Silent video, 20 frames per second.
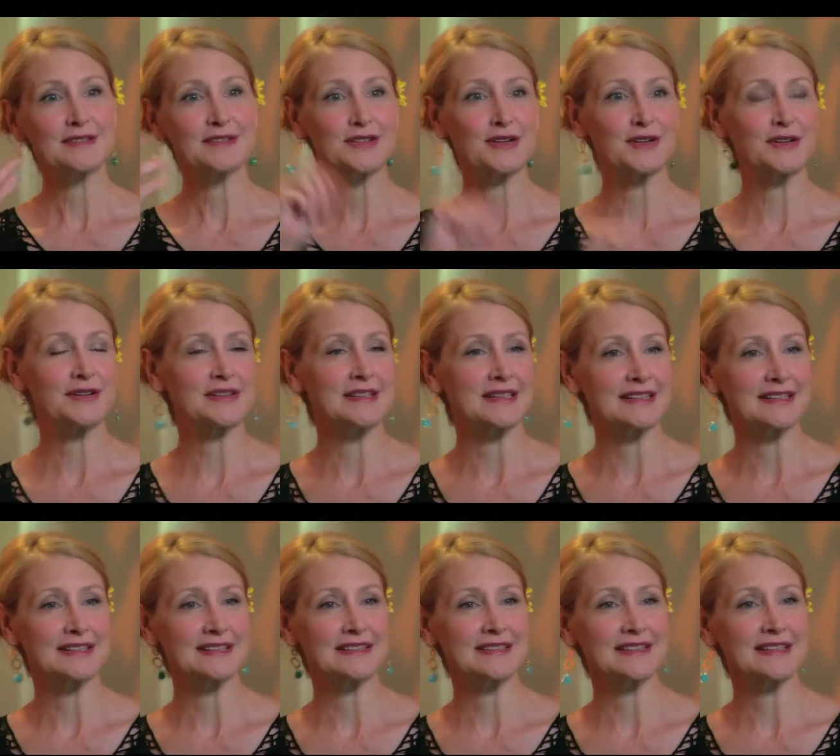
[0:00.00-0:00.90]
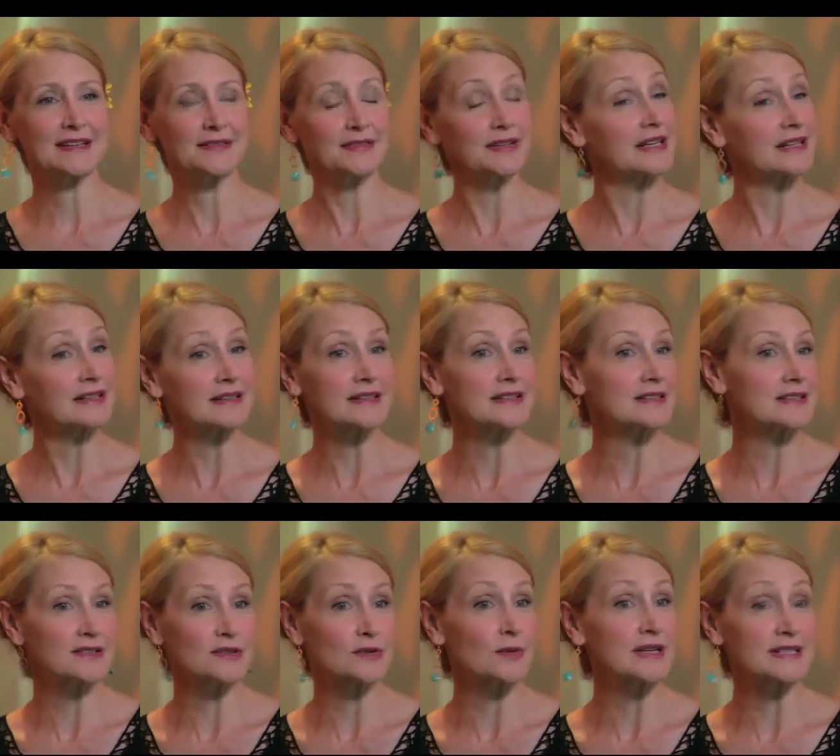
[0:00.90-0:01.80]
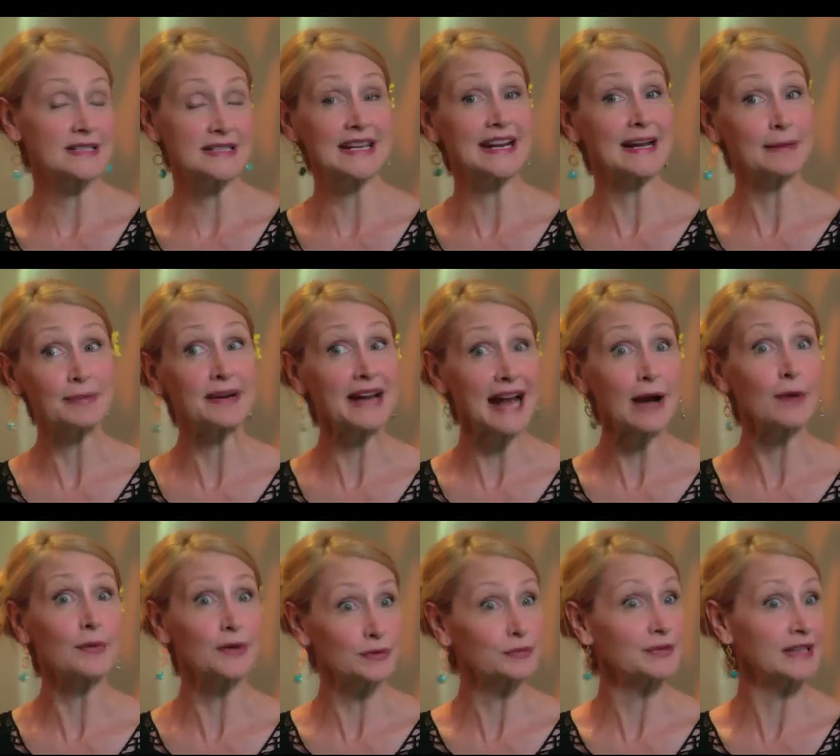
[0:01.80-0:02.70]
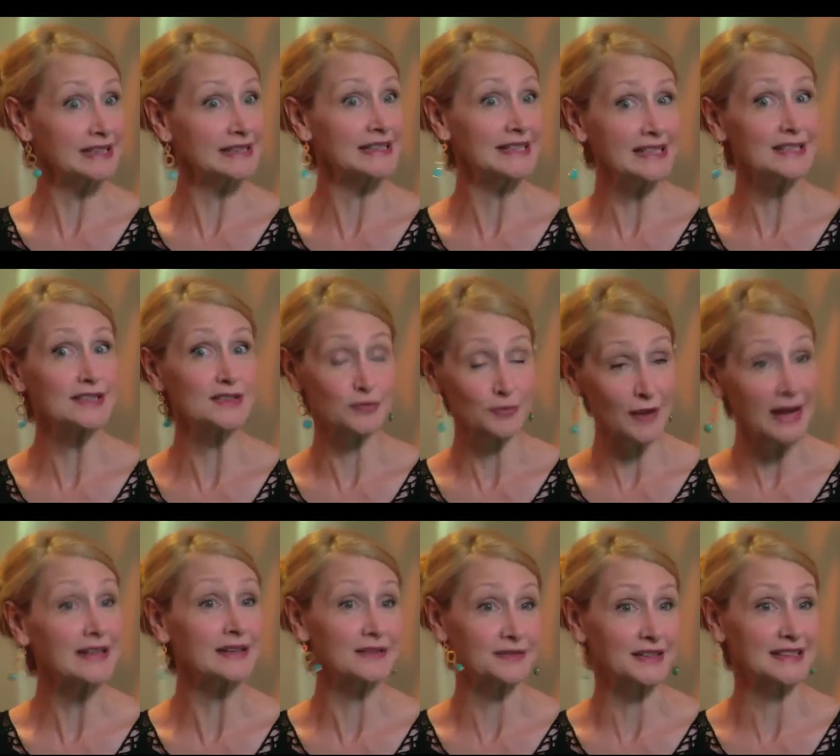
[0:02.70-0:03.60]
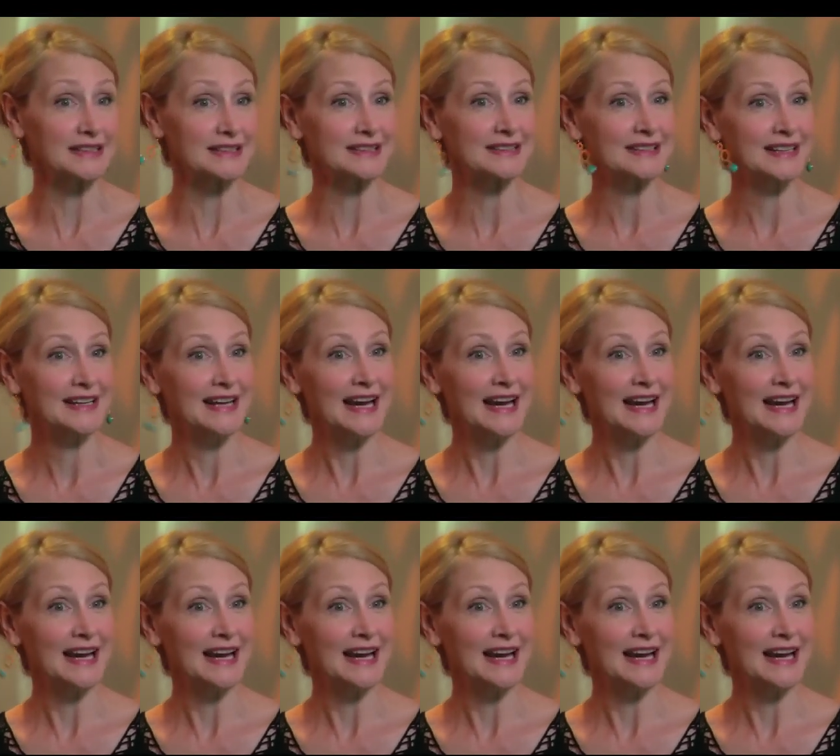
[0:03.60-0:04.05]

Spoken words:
turned it, given it this twist, and but how it really is relevant,